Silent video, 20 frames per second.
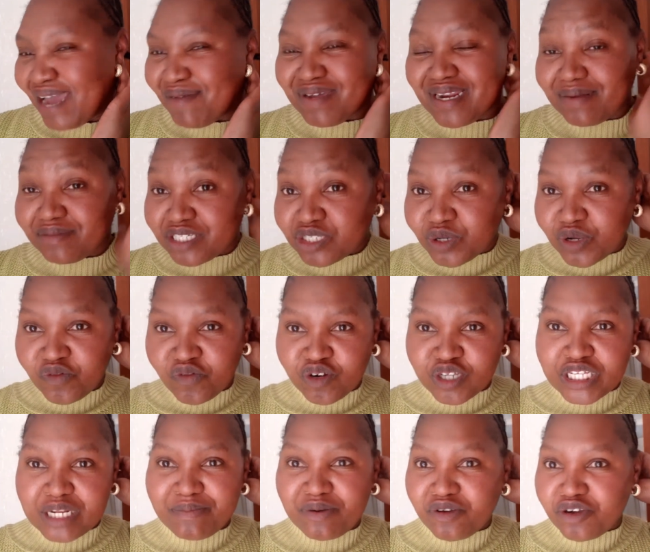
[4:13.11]
I mean, I'm just going for a
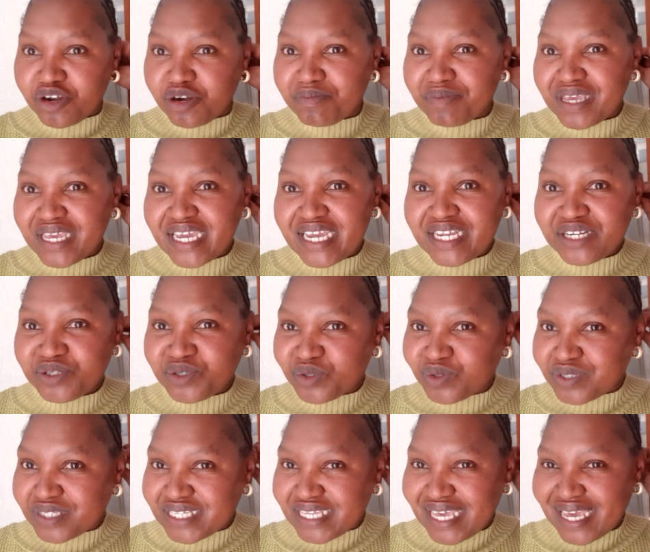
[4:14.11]
sleep. We're going to be
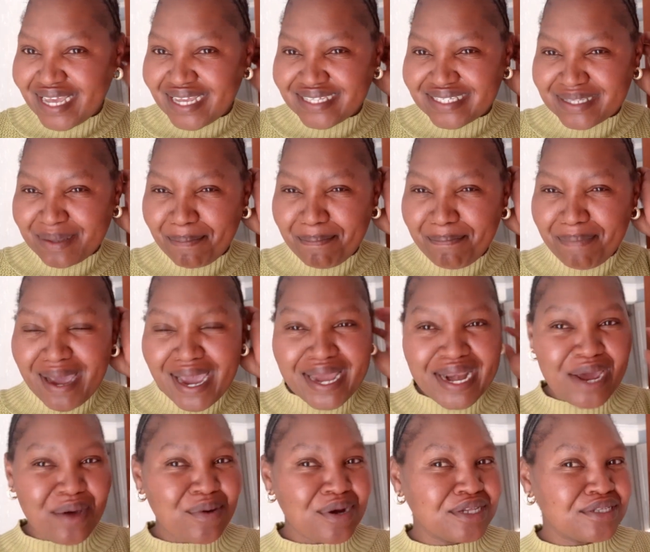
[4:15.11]
indoors, yes. But
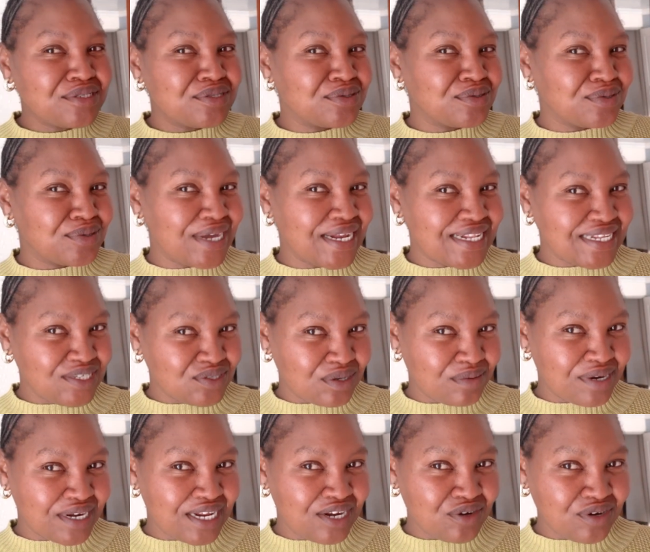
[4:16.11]
I wanted to, at least, I
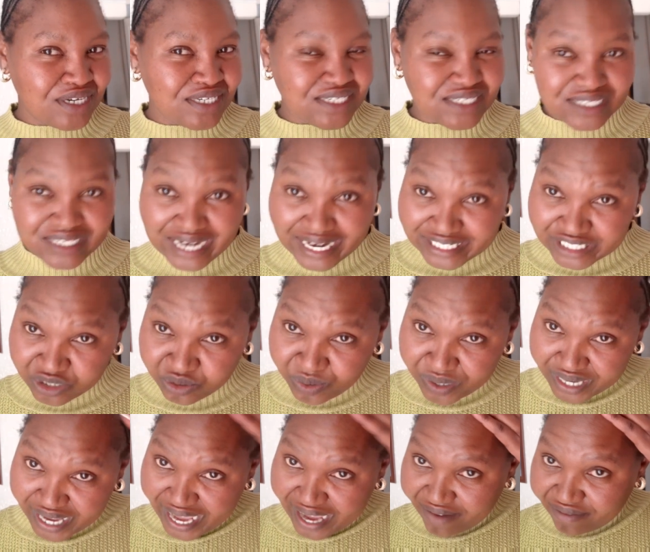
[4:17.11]
wanted to look at this, and I didn't
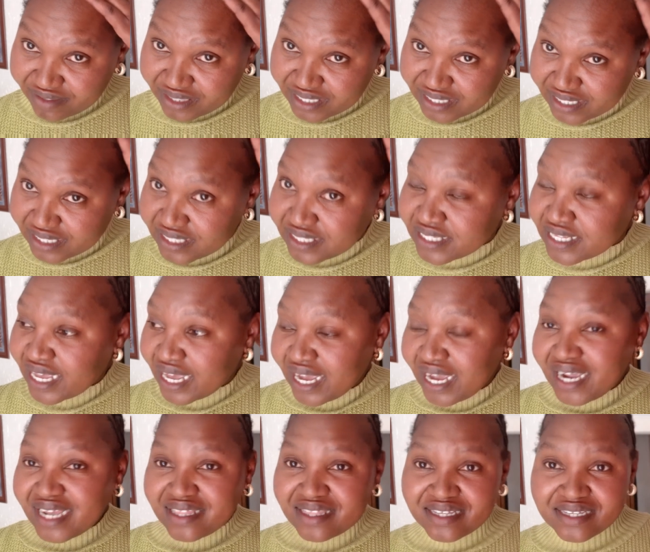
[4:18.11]
want to have this.
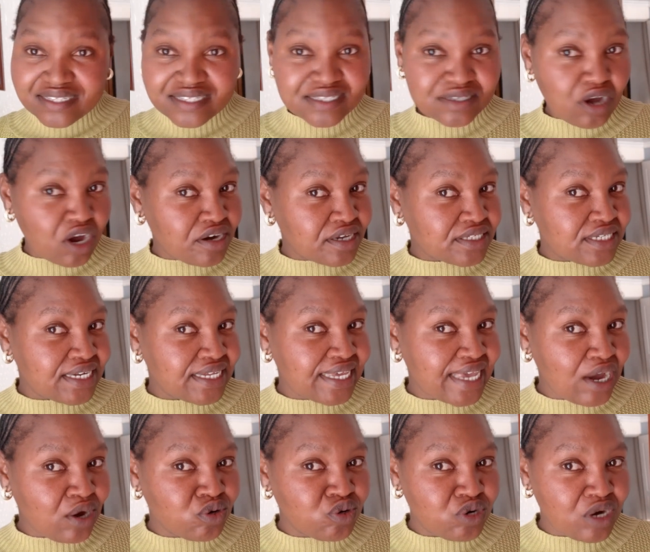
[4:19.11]
This, honestly,
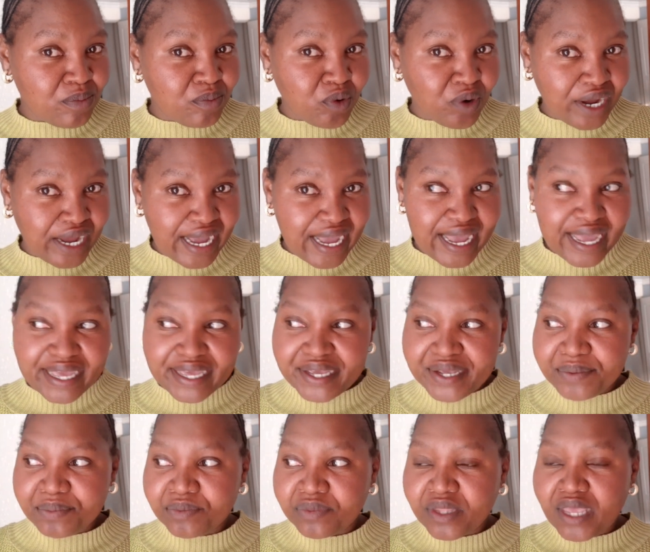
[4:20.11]

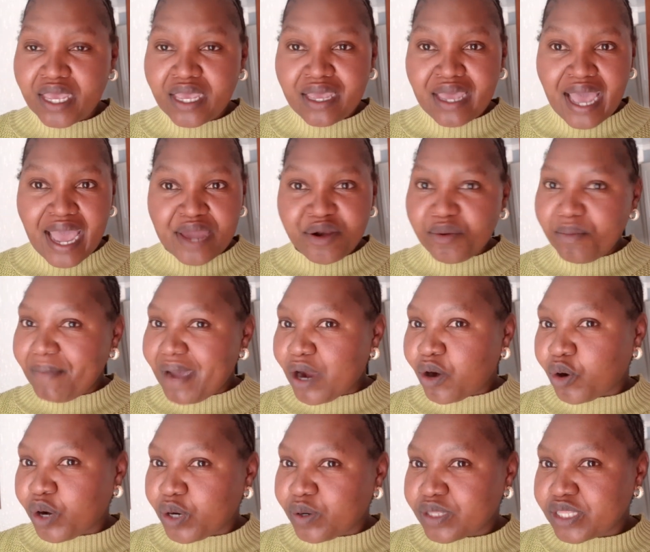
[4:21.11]
I don't mind
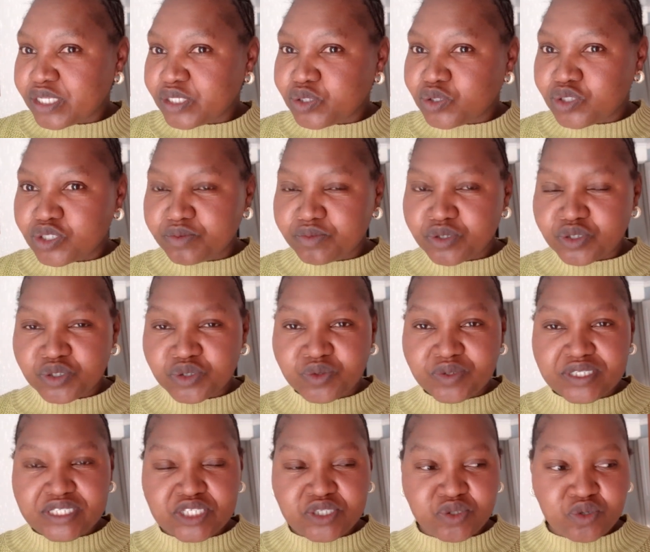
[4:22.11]
going with it to Small
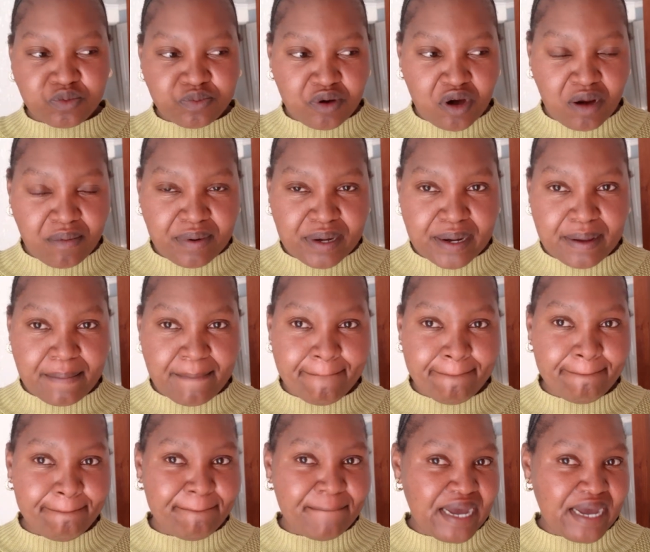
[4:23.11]
Streets, no problem.